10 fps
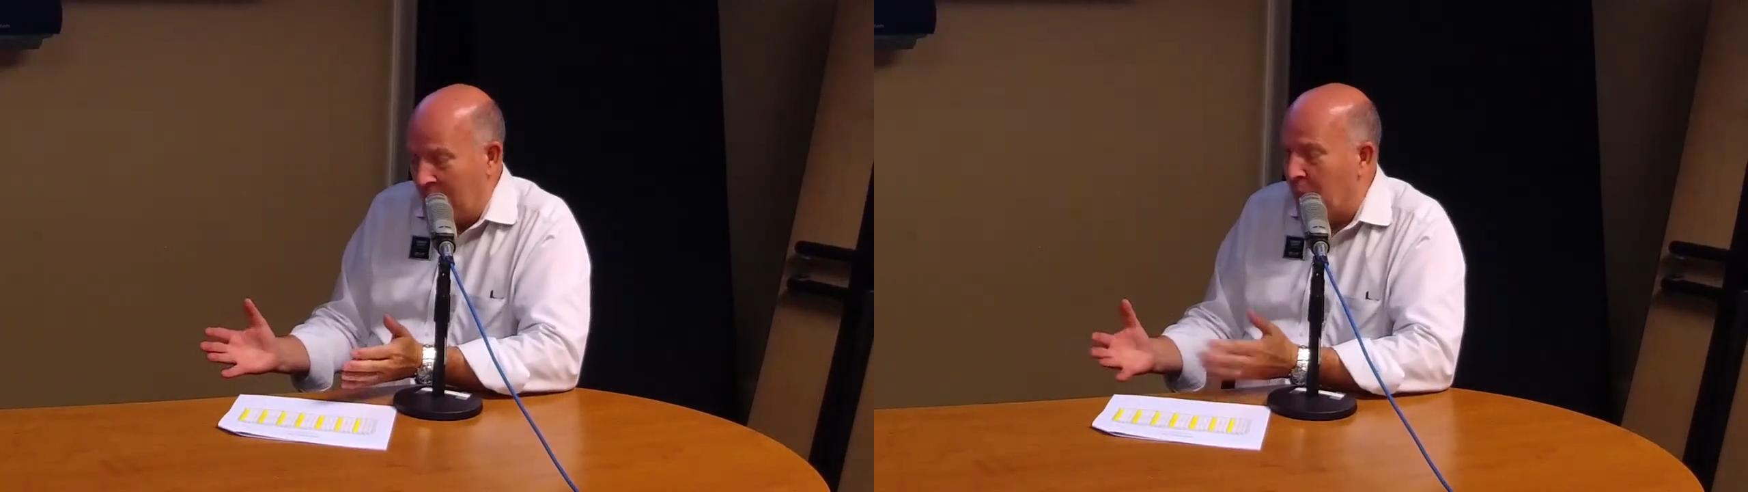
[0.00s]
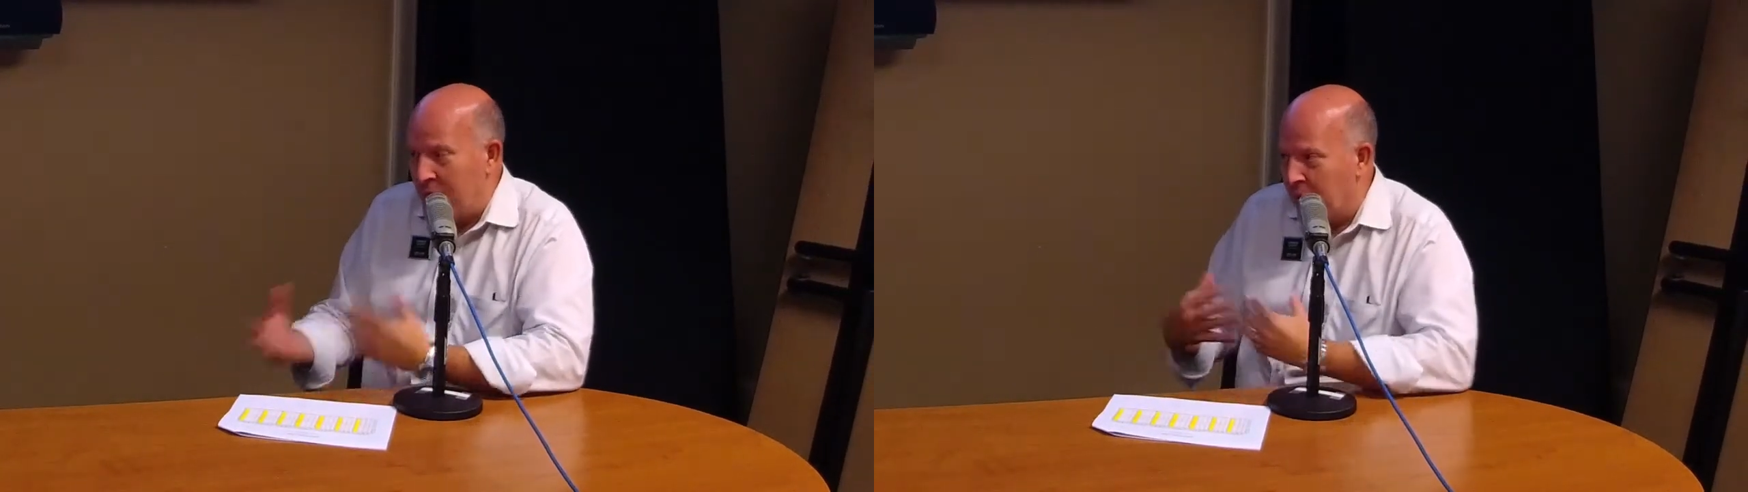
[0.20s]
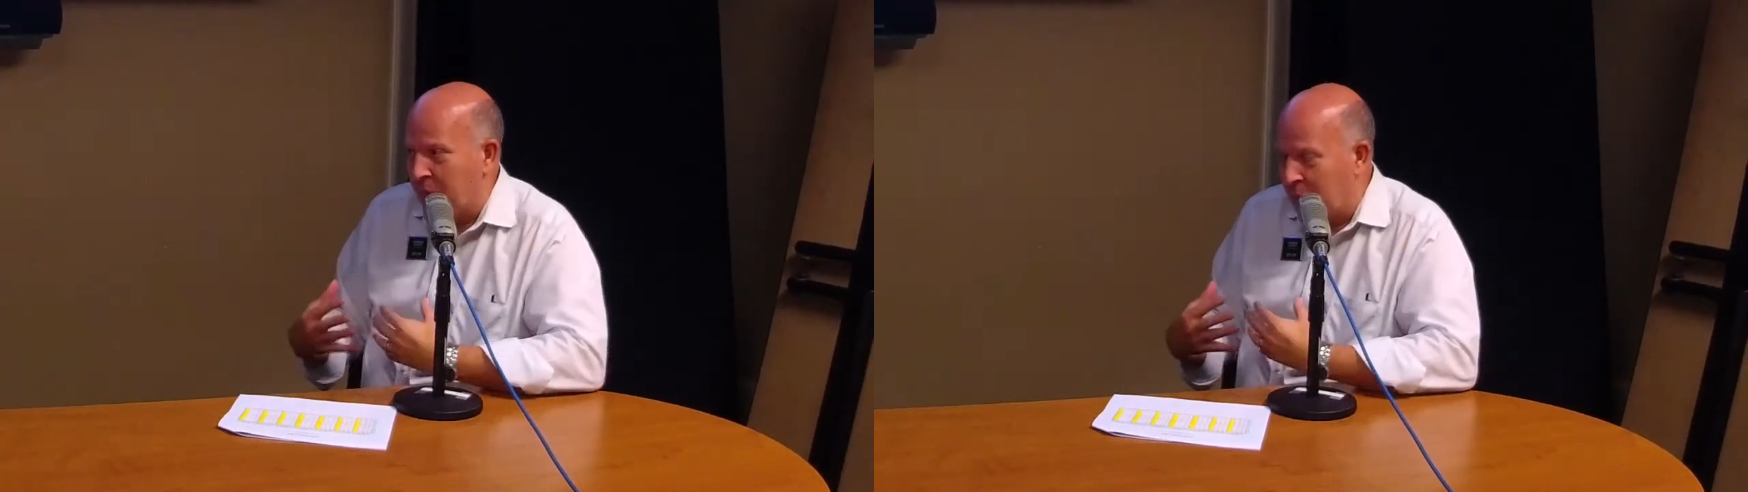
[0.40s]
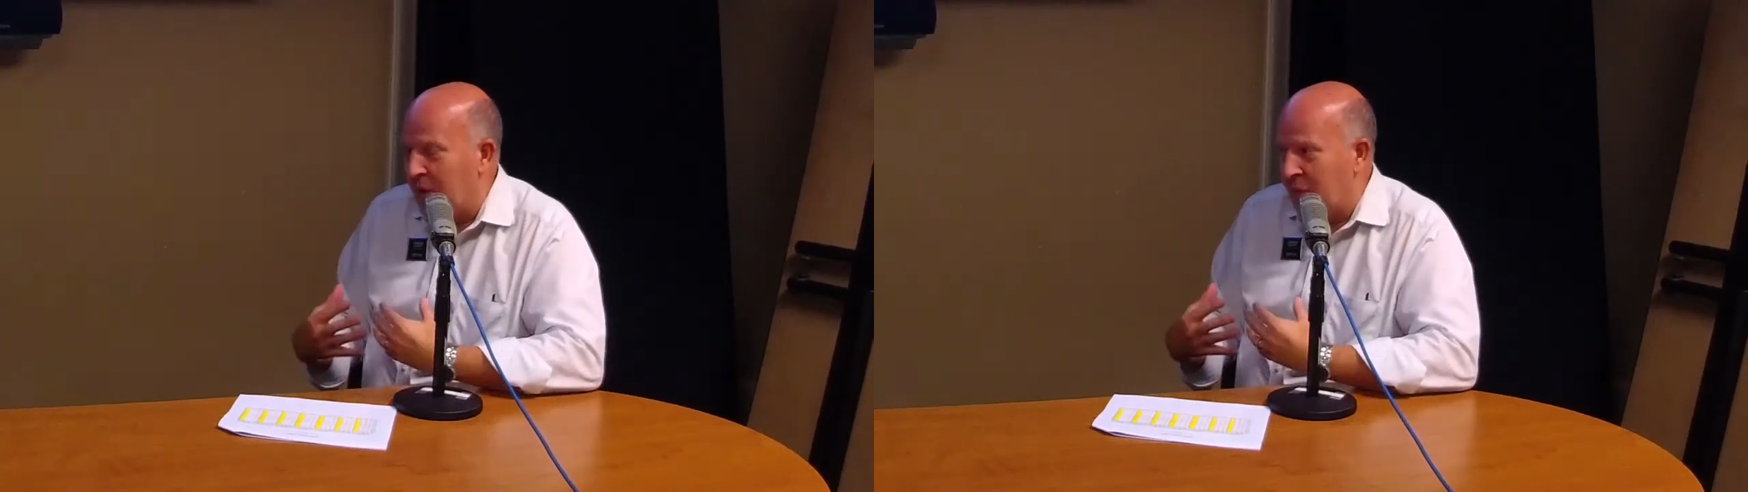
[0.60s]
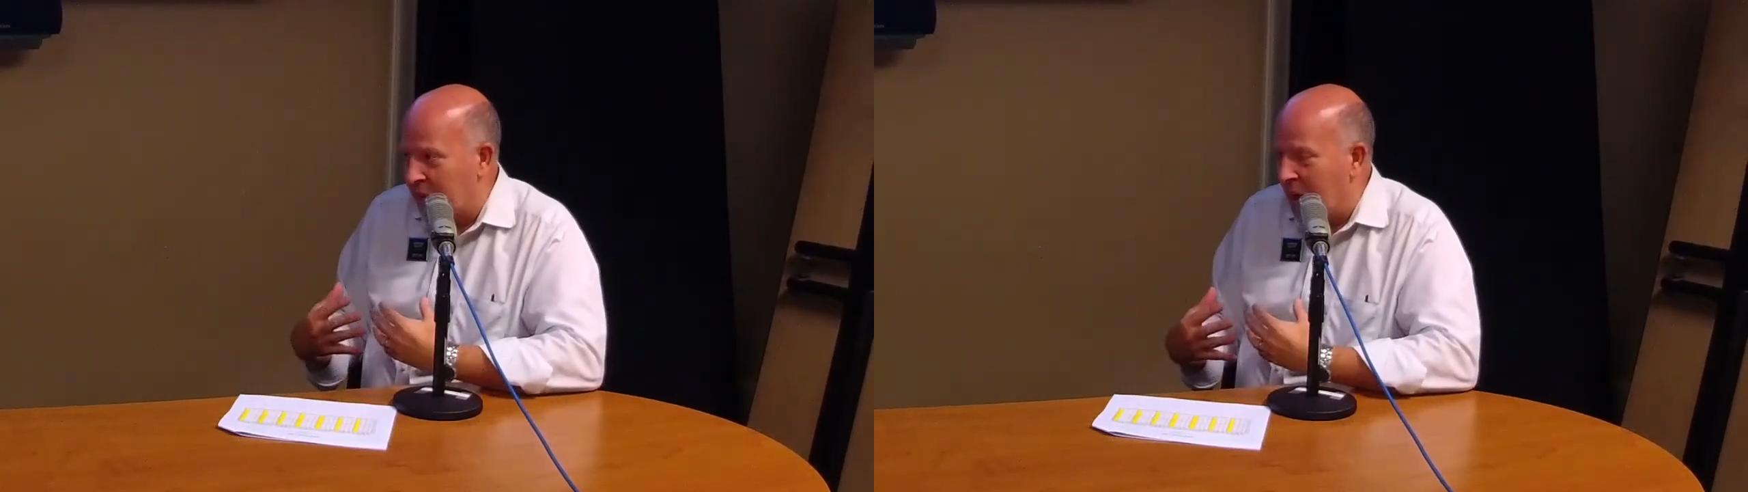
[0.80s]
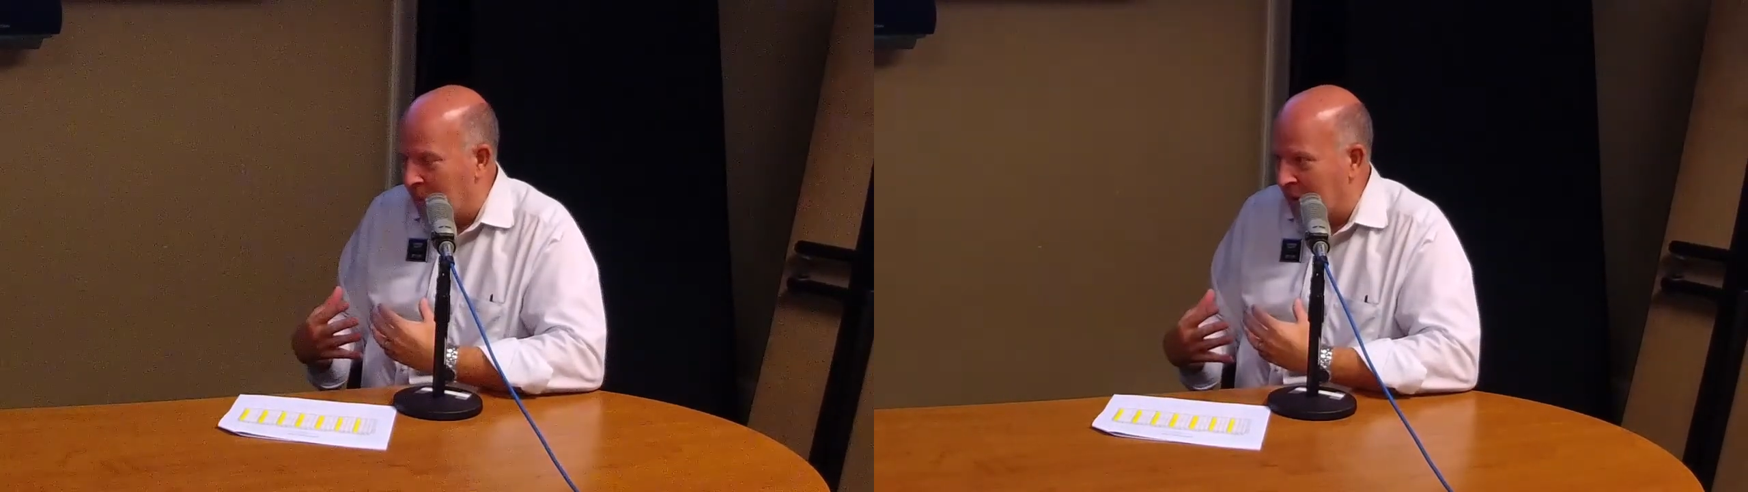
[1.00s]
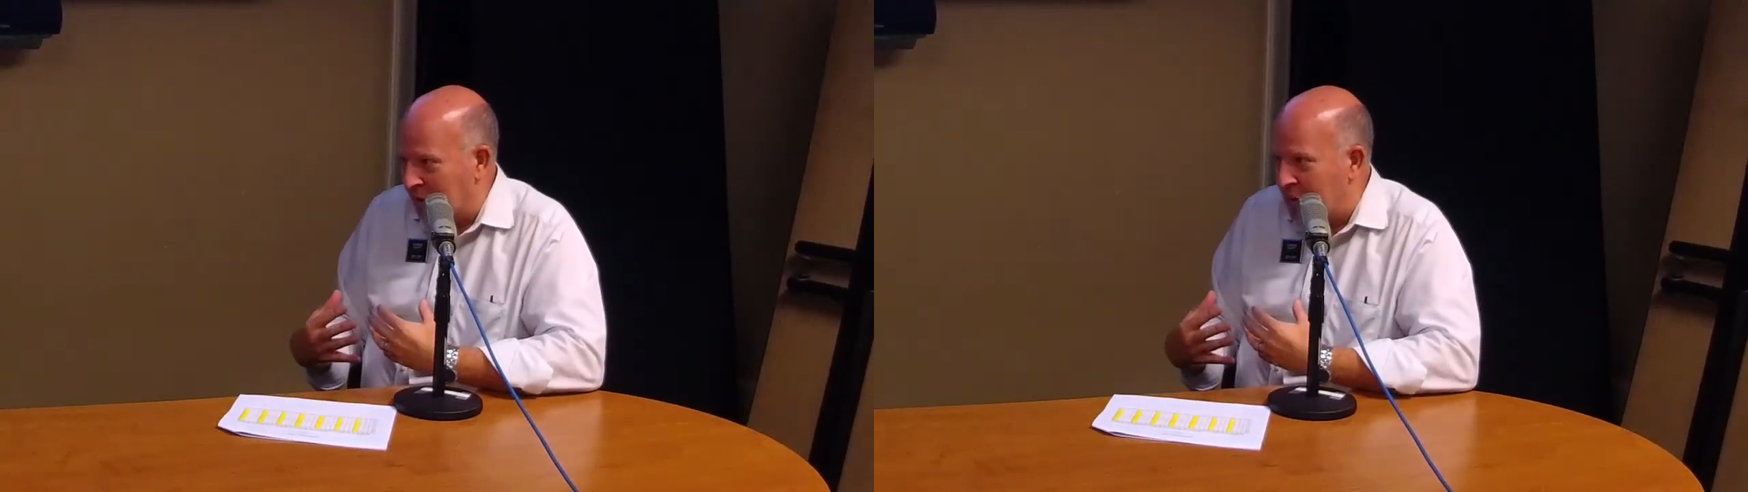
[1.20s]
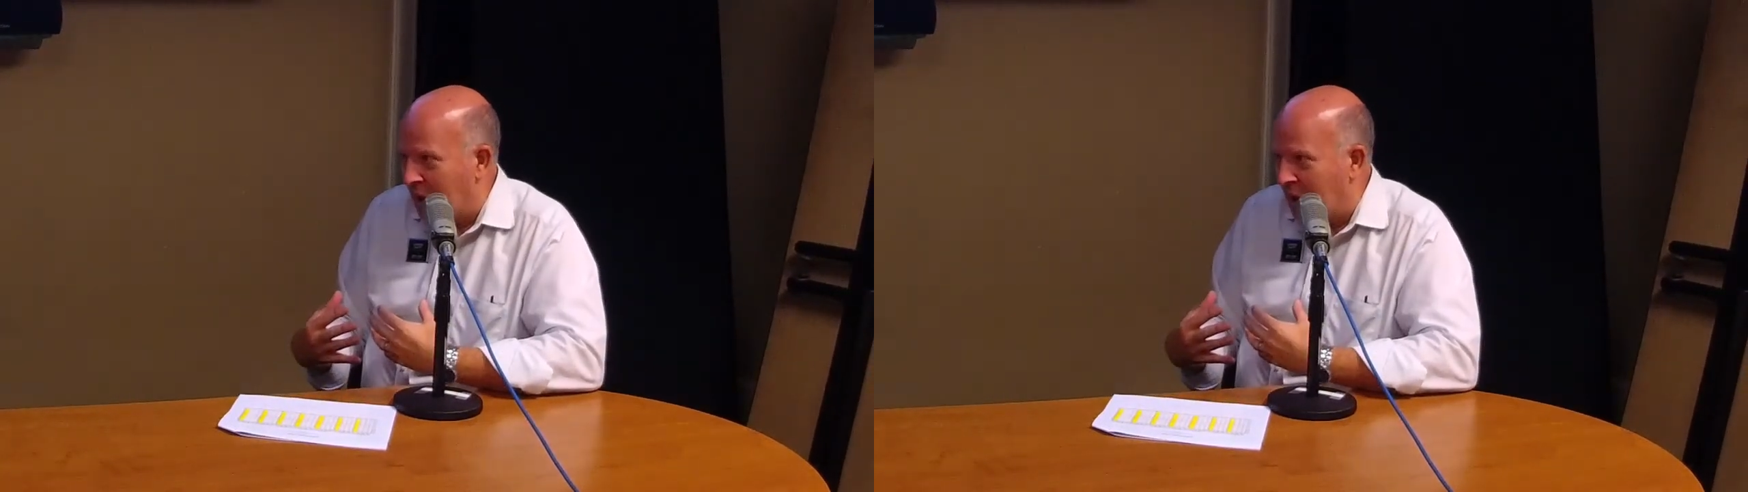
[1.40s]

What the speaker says: Now, we do a pretty phenomenal